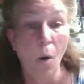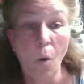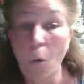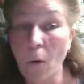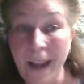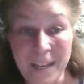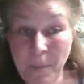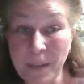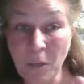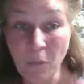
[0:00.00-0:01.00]
or
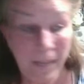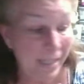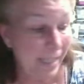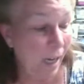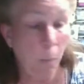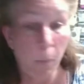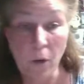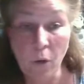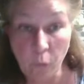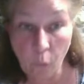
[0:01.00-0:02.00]
anybody who needs help with
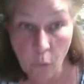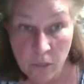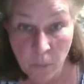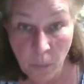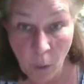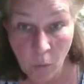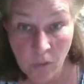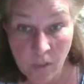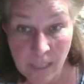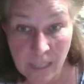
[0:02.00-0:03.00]
cross
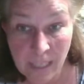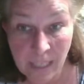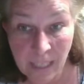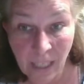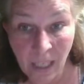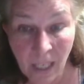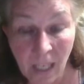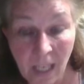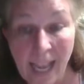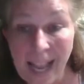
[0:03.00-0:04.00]
posting,
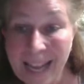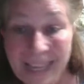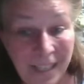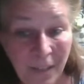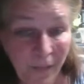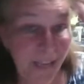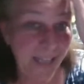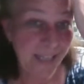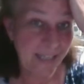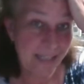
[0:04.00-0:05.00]
any of
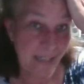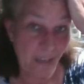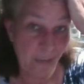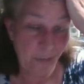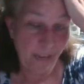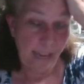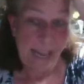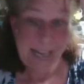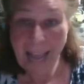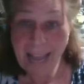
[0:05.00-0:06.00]
that stuff.
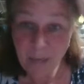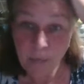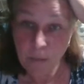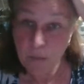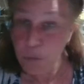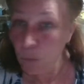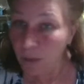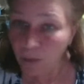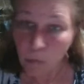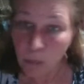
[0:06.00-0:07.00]
And Adam, if you
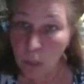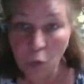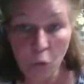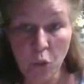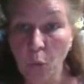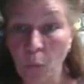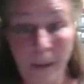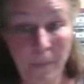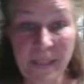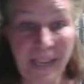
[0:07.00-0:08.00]
want to include your
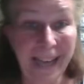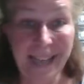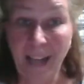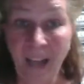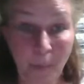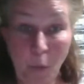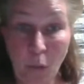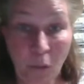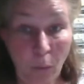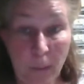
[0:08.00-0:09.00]
website, I'm
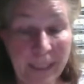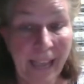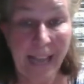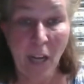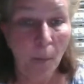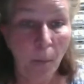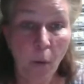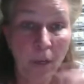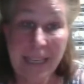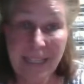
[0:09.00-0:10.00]
good with that.
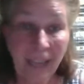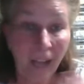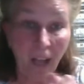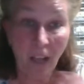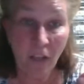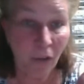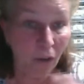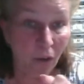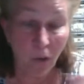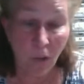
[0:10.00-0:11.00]
Put it in the
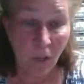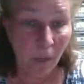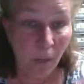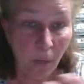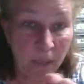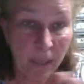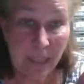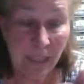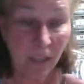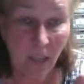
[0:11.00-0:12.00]
other. Put it
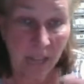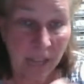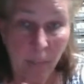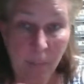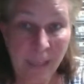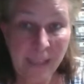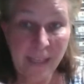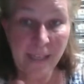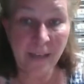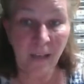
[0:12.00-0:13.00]
in the column that
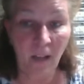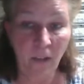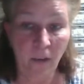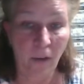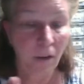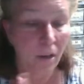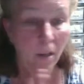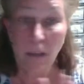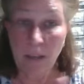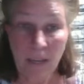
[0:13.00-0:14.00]
says other.
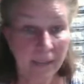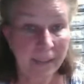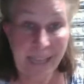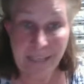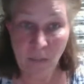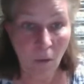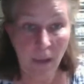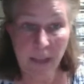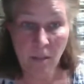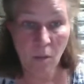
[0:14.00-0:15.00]
That's all.
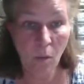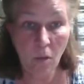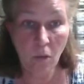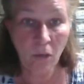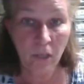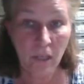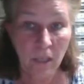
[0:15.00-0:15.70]
It's all good.